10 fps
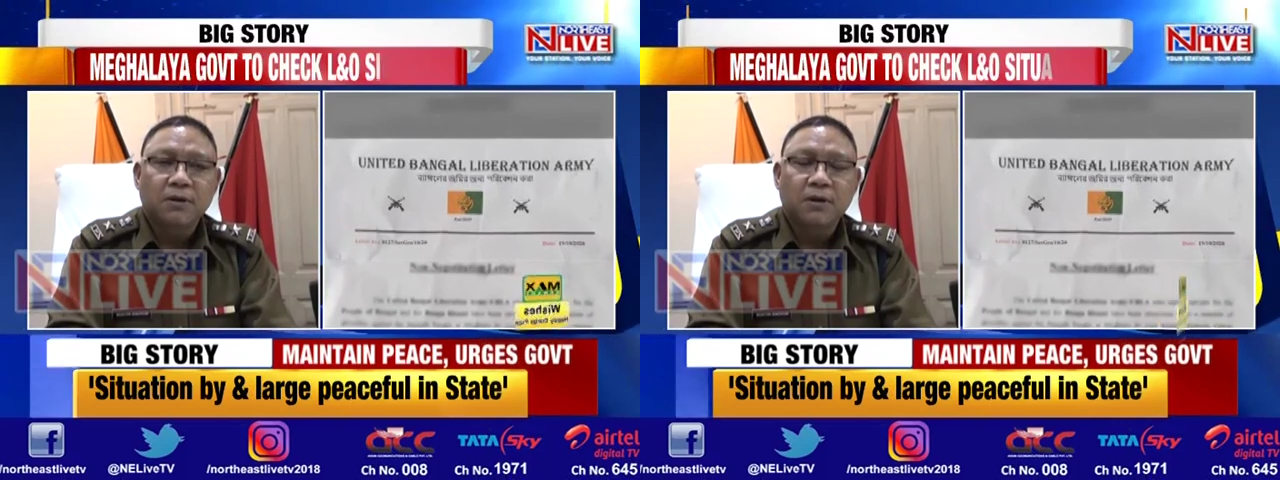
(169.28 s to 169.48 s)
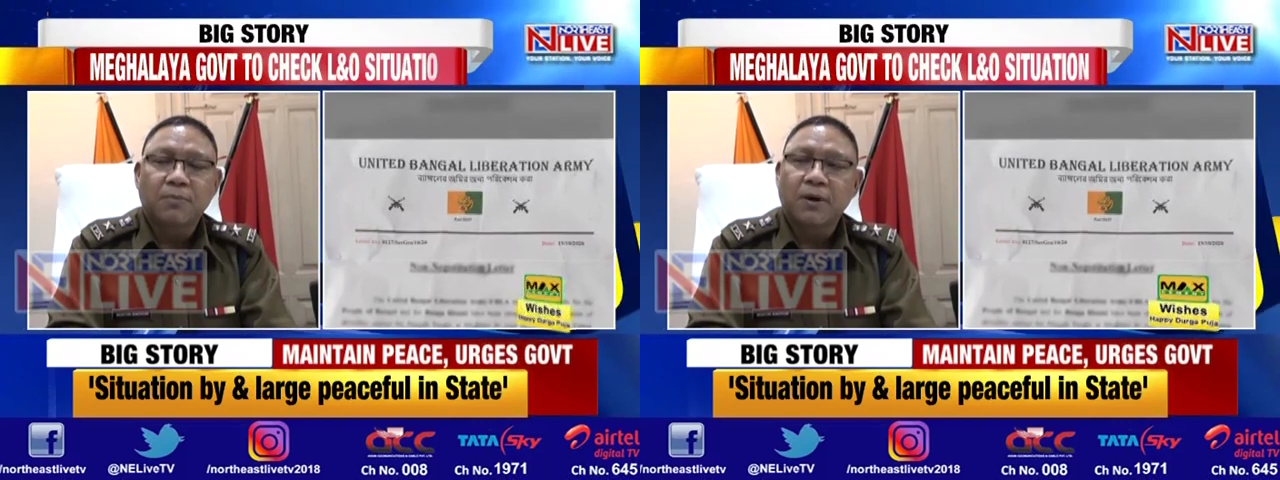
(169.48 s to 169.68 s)

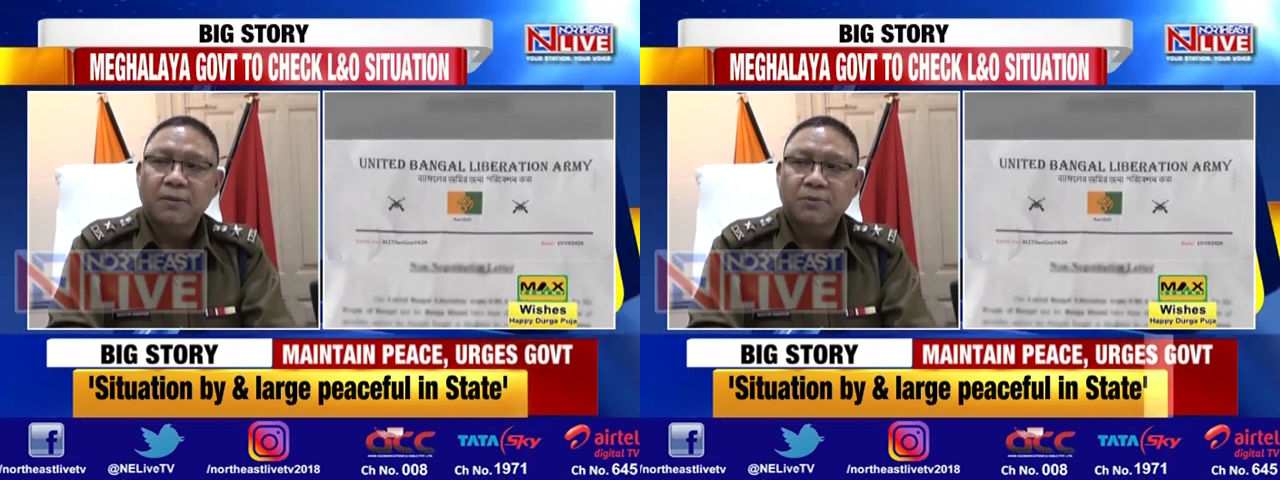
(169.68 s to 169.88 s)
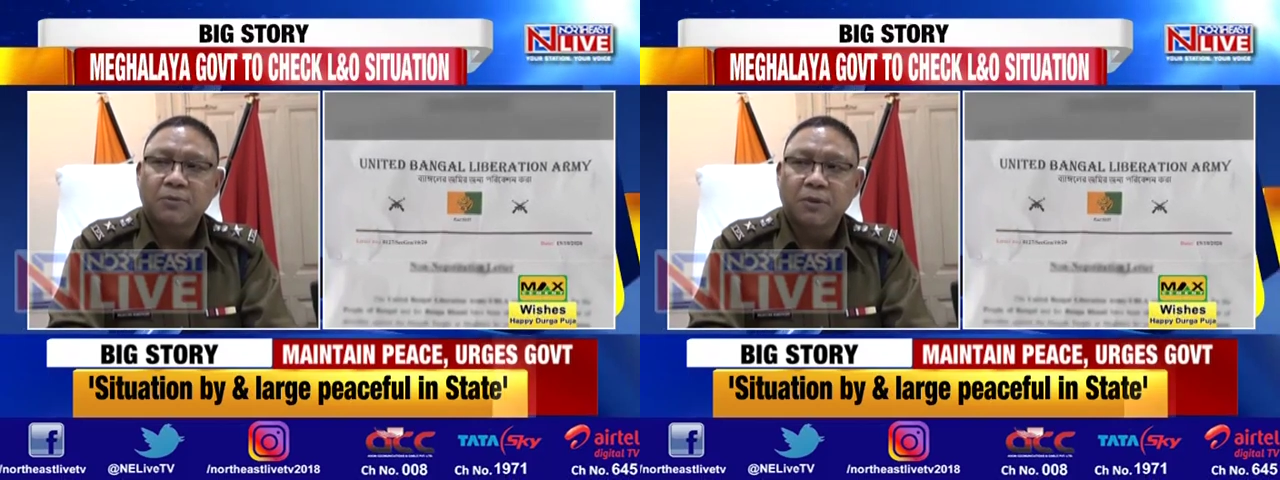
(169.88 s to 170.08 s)
Yeah,
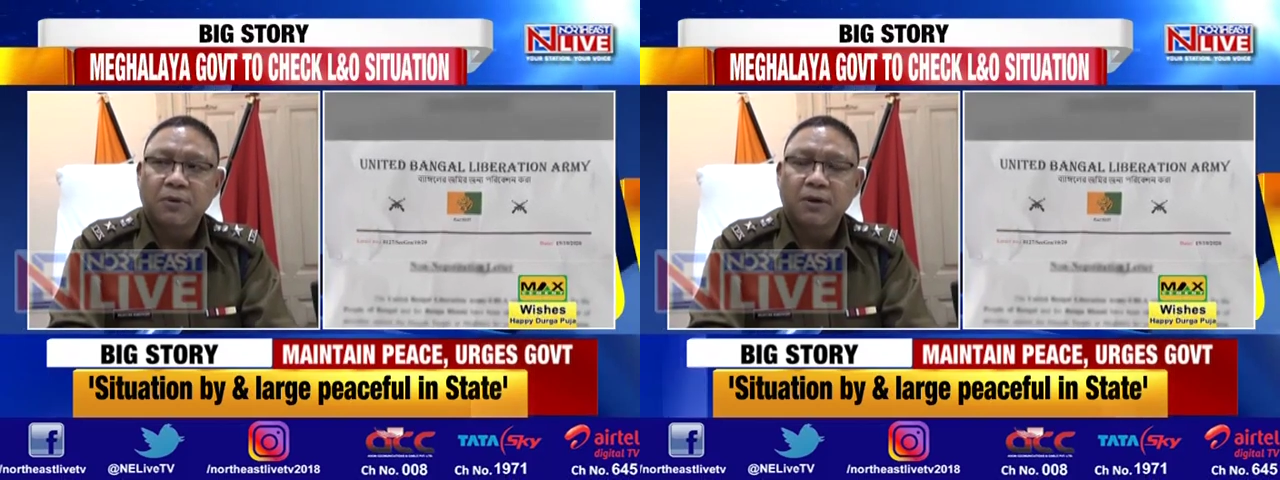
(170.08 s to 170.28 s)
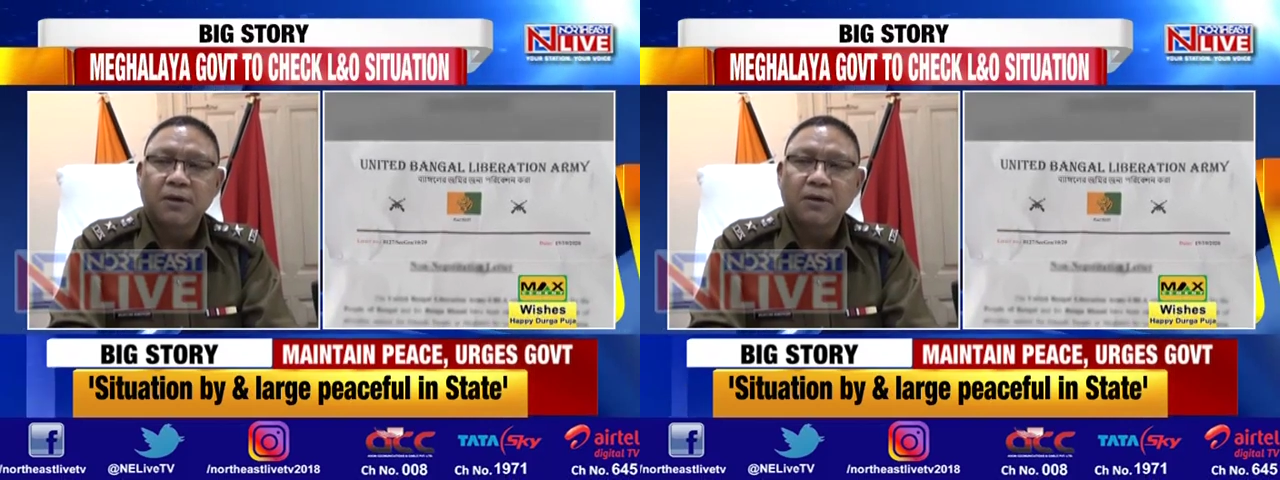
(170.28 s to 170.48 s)
perhaps
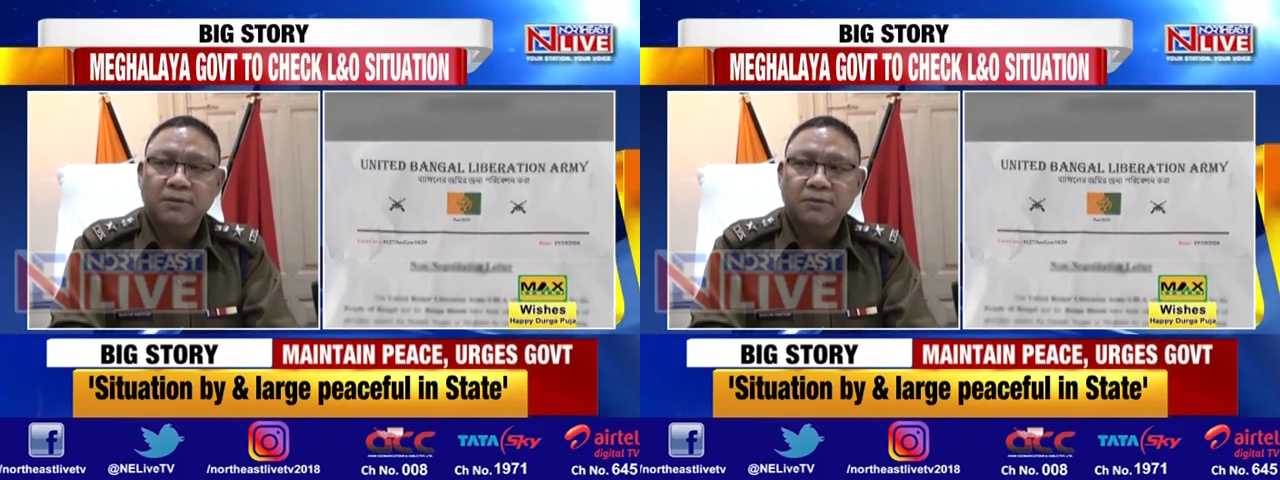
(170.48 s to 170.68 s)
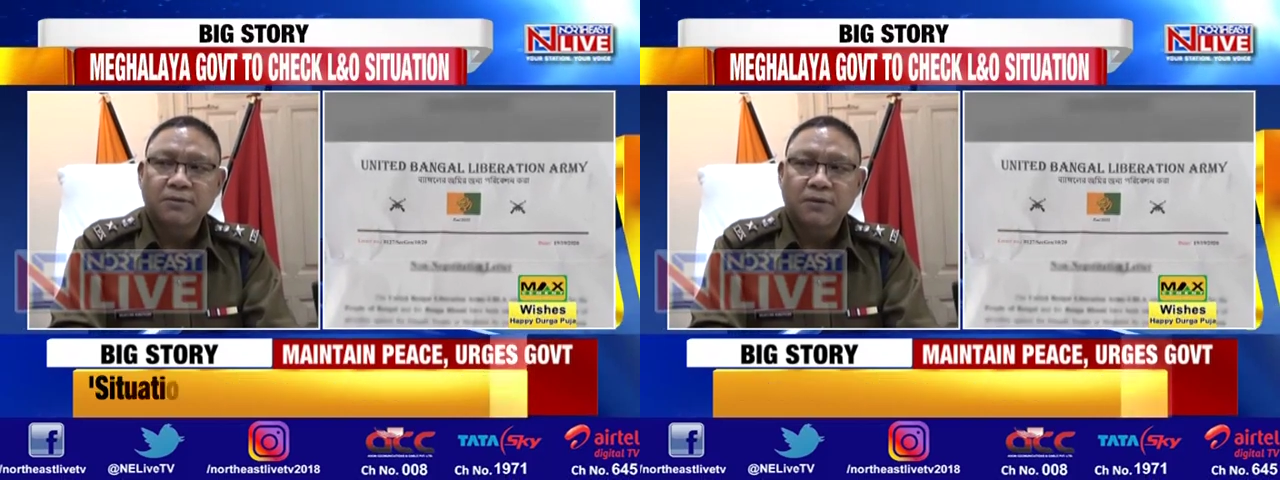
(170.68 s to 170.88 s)
maybe
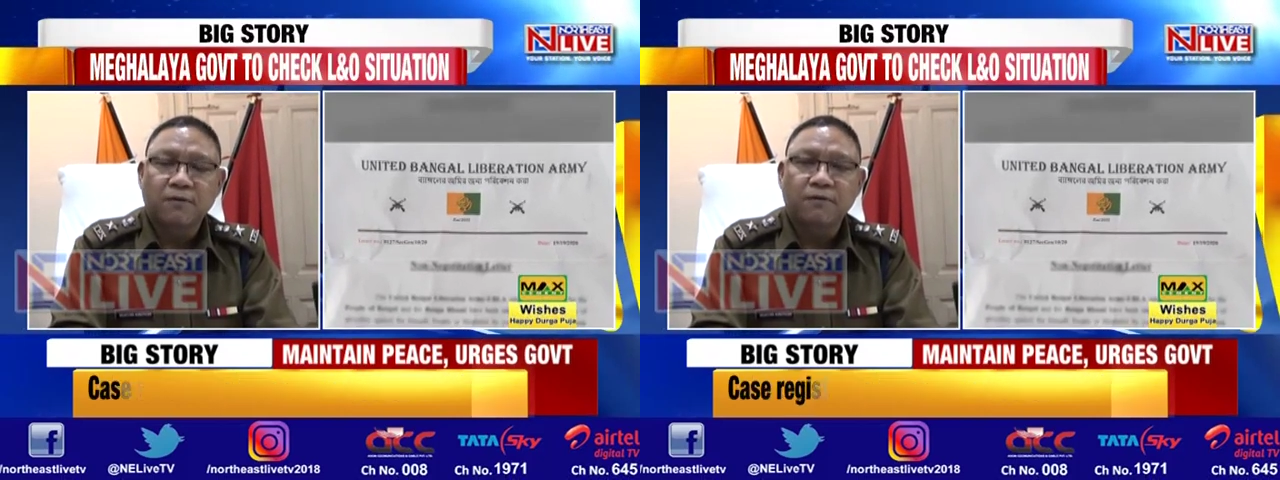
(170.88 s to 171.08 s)
yes,